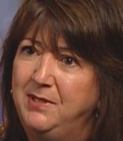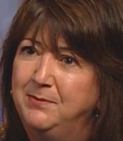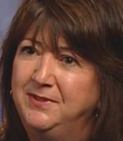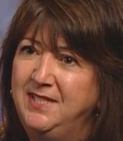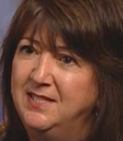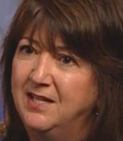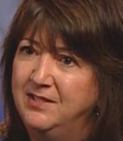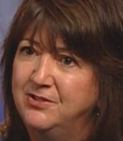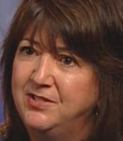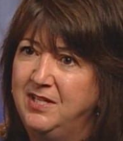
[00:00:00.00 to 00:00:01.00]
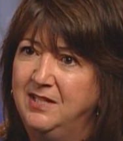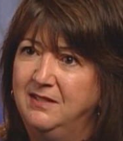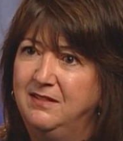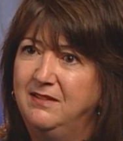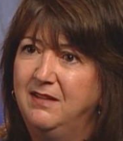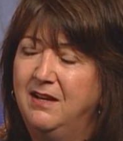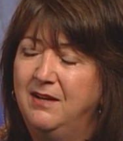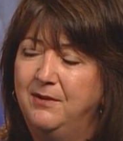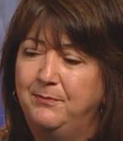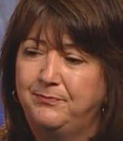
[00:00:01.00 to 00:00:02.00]
People need to understand,
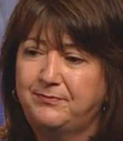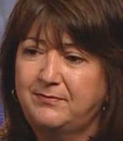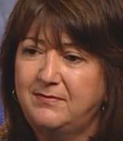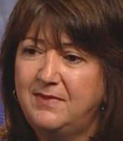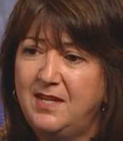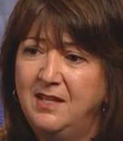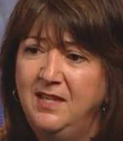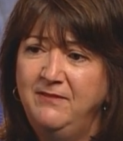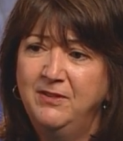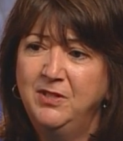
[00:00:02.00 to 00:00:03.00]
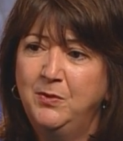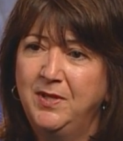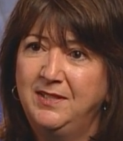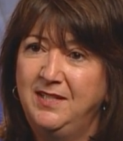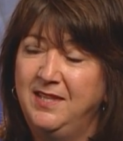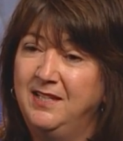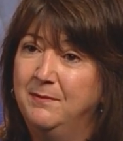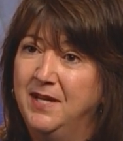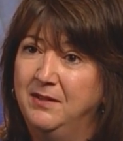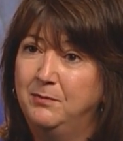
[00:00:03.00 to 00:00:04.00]
they very quickly think
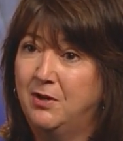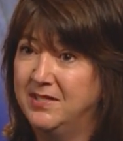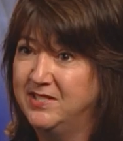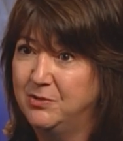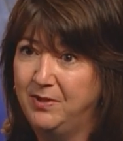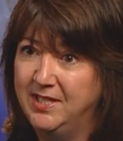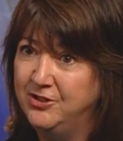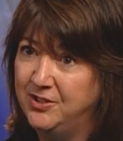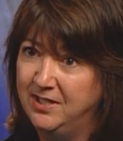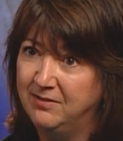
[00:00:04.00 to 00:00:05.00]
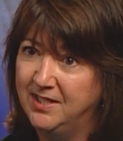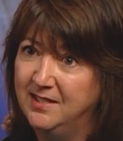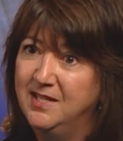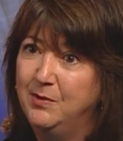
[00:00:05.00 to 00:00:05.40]
about process reengineering